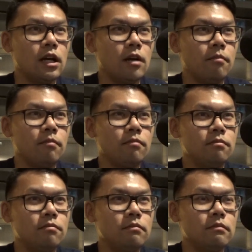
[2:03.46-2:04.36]
I'm
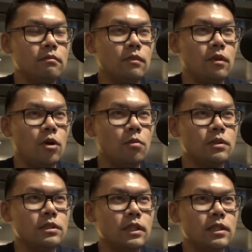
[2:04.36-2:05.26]

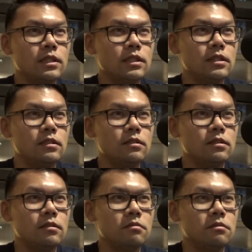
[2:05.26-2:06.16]
almost like
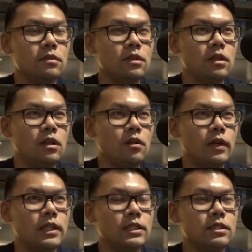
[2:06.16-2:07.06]
I guess